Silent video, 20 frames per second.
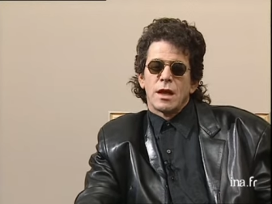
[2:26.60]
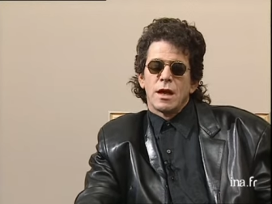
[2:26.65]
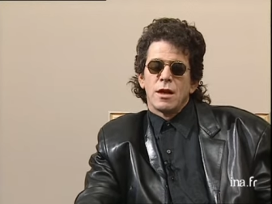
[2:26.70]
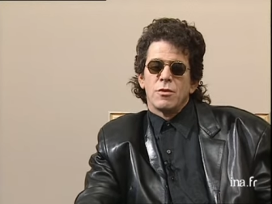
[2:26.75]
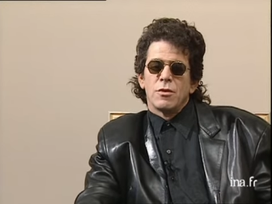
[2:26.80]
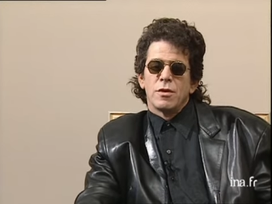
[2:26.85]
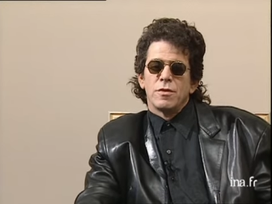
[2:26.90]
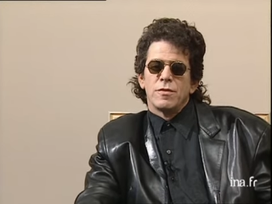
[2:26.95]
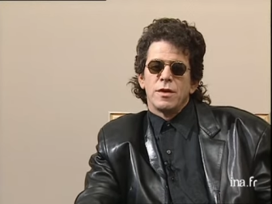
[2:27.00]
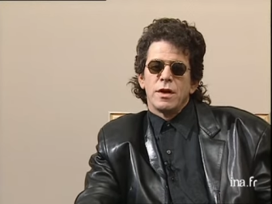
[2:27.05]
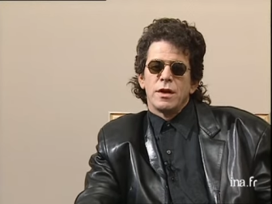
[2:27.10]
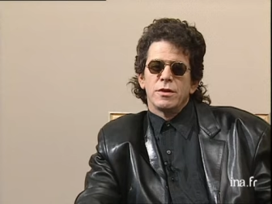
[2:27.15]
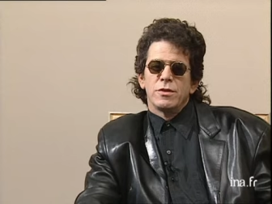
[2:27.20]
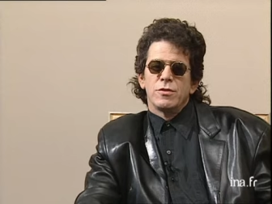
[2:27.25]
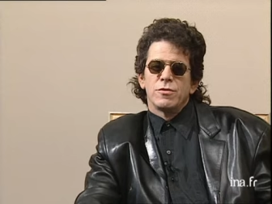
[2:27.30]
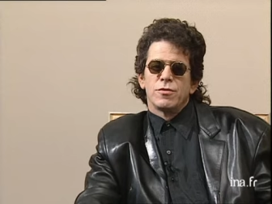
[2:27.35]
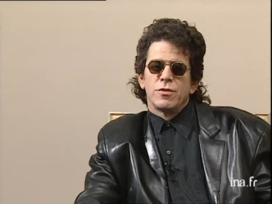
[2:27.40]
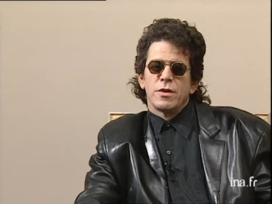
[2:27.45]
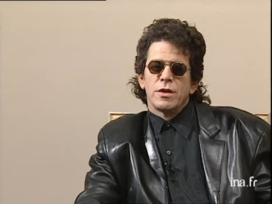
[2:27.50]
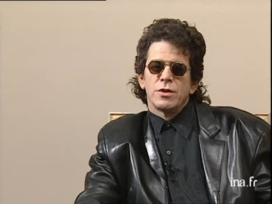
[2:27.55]
how do I
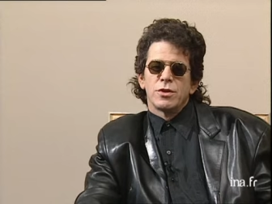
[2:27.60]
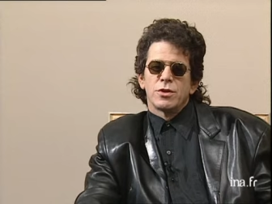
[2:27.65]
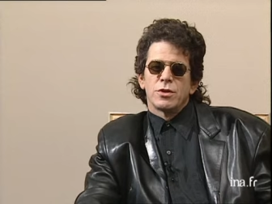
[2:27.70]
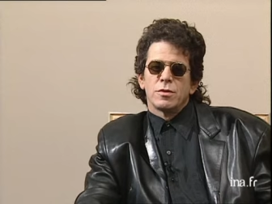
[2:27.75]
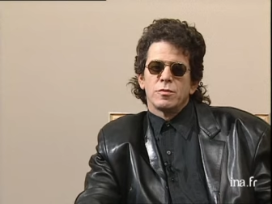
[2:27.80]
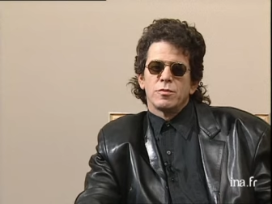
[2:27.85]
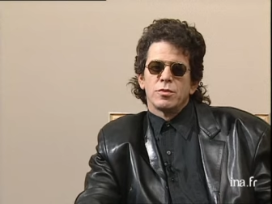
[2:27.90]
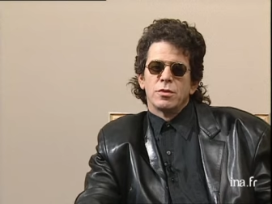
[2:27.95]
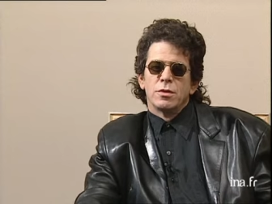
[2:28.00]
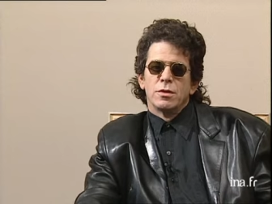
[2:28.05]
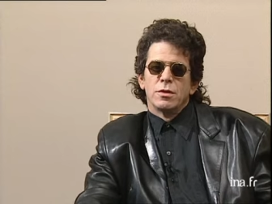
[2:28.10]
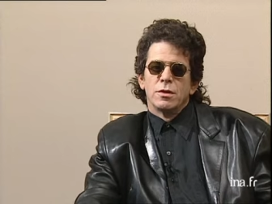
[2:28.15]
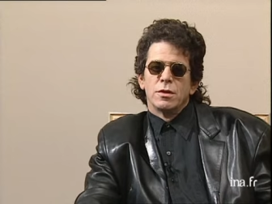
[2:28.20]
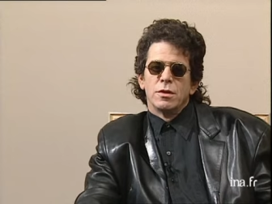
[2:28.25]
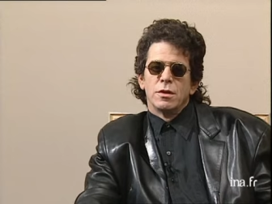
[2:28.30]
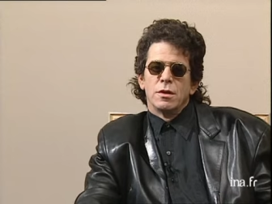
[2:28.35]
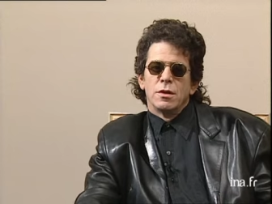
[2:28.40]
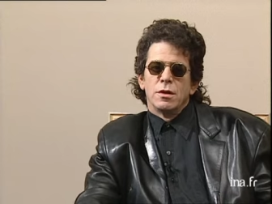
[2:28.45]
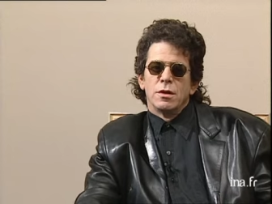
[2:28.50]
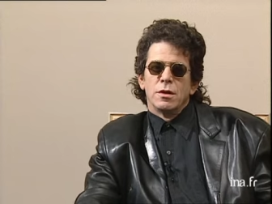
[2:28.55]
value friendship?
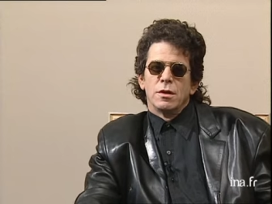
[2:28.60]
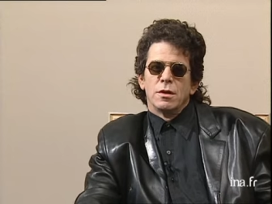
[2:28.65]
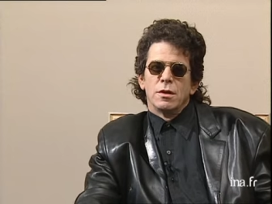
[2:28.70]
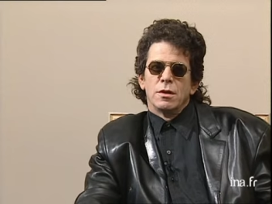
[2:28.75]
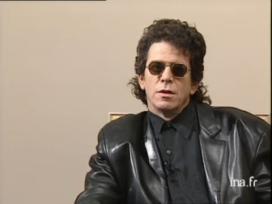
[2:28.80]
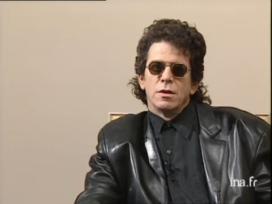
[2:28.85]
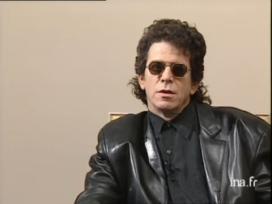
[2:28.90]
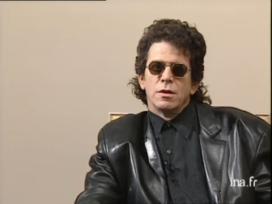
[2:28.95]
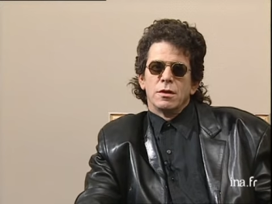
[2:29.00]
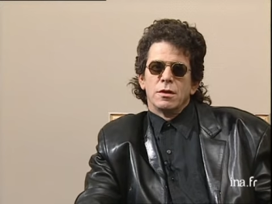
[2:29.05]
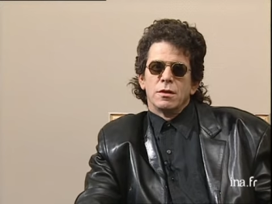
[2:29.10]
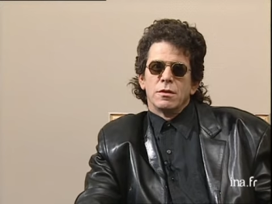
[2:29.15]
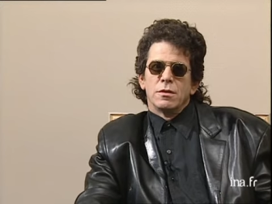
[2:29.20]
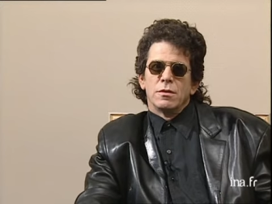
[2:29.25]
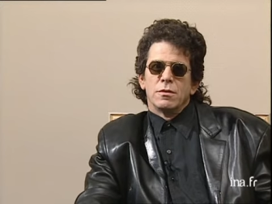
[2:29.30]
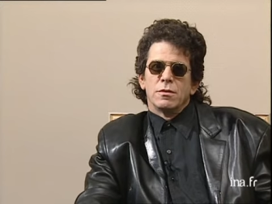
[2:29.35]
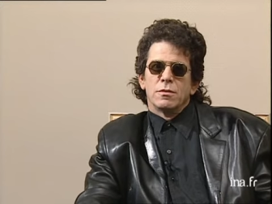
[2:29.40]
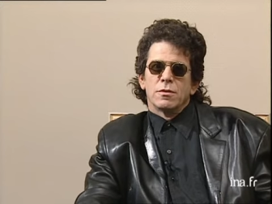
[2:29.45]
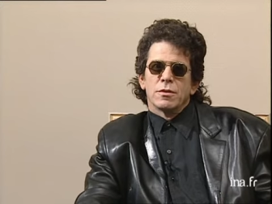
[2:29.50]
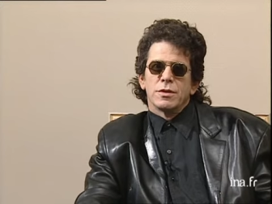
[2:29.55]

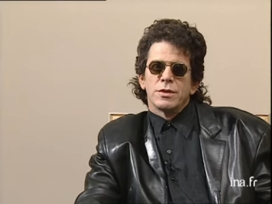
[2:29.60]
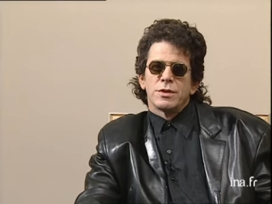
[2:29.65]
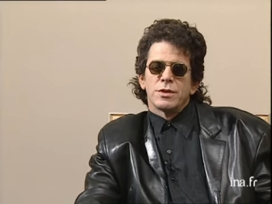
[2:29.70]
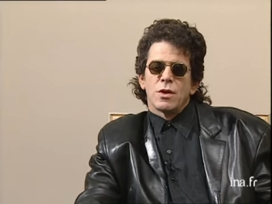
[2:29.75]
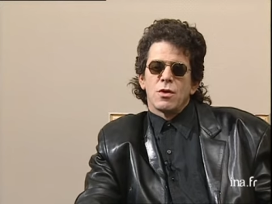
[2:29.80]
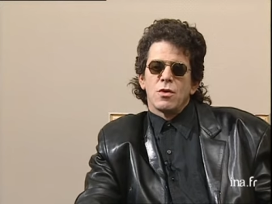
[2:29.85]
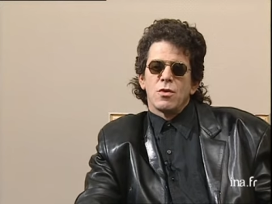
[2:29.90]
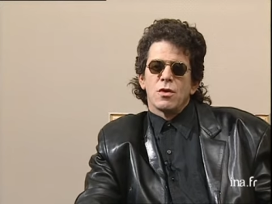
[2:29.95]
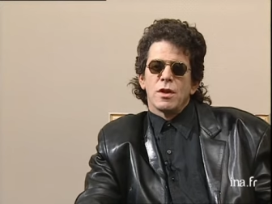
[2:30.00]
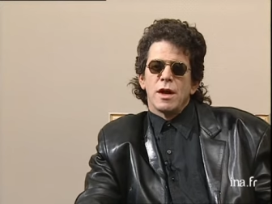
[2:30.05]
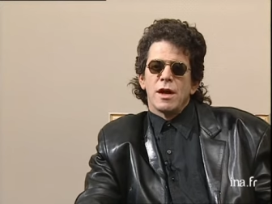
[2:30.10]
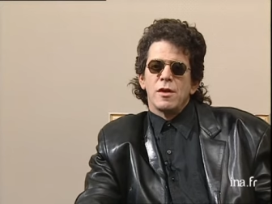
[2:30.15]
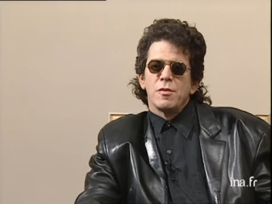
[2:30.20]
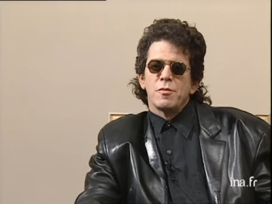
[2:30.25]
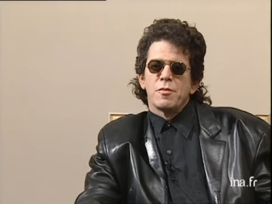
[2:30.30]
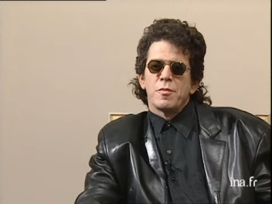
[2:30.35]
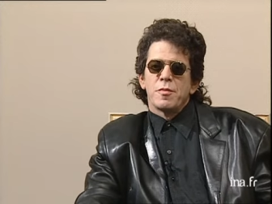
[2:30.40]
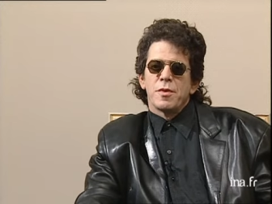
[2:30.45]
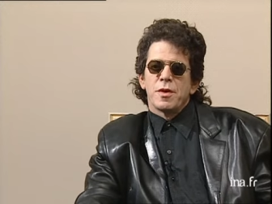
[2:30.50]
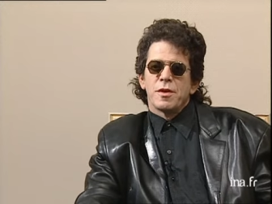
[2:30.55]
Well, there's a whole
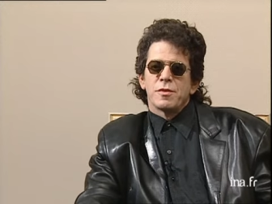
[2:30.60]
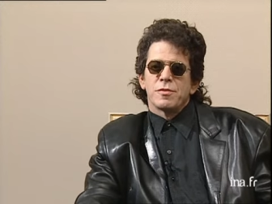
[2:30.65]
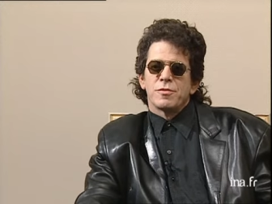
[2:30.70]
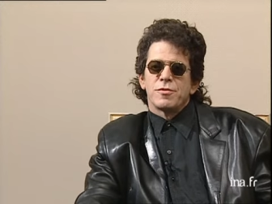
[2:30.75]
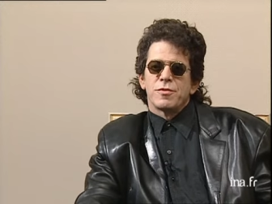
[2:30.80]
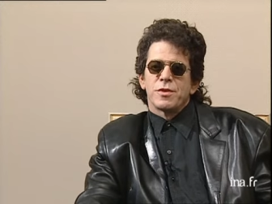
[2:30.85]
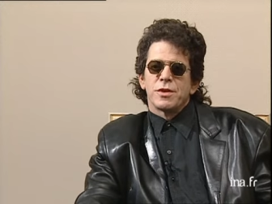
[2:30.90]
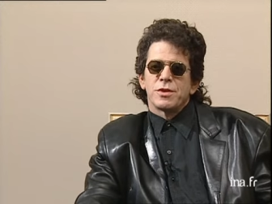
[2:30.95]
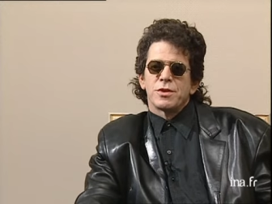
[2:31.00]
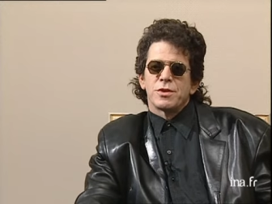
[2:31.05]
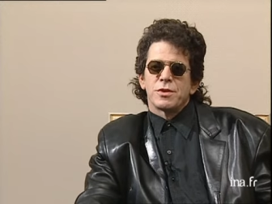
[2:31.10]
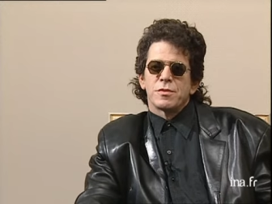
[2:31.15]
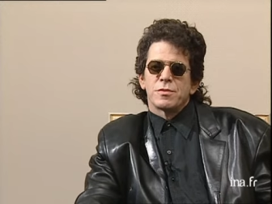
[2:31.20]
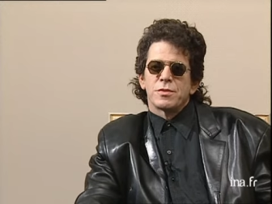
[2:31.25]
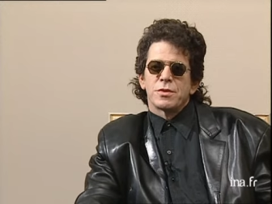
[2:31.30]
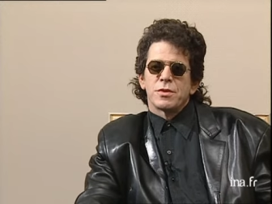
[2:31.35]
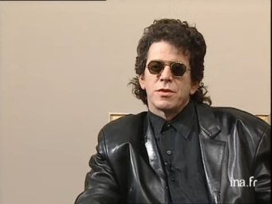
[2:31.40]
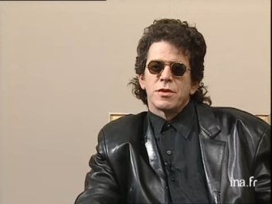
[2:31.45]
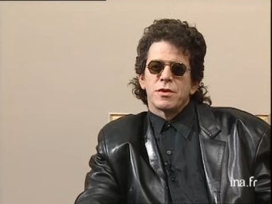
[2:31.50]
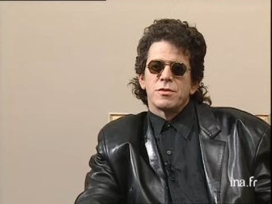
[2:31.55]
album about
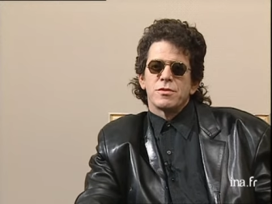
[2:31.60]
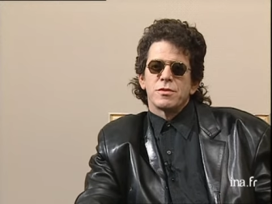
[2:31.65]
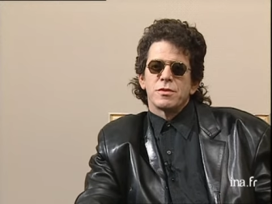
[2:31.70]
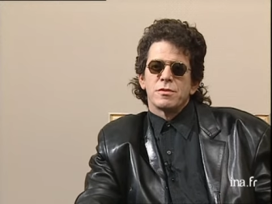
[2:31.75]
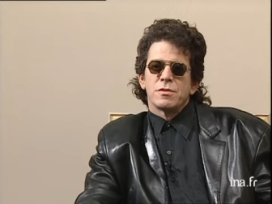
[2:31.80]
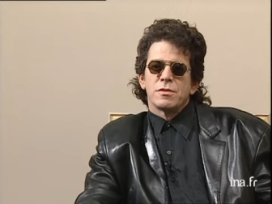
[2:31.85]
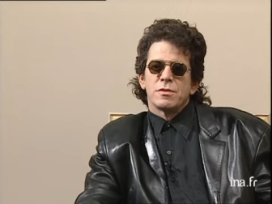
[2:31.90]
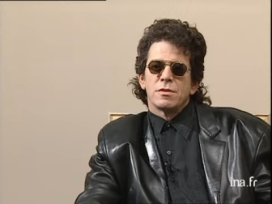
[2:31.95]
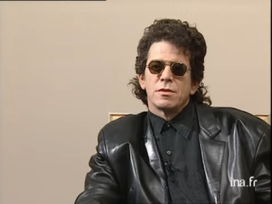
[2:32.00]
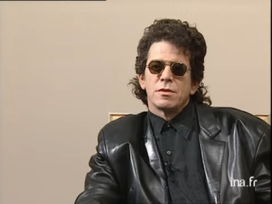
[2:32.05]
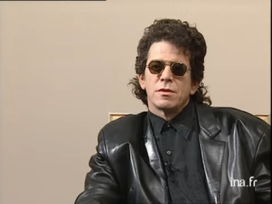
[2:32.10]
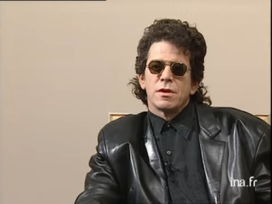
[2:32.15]
friendship, so I would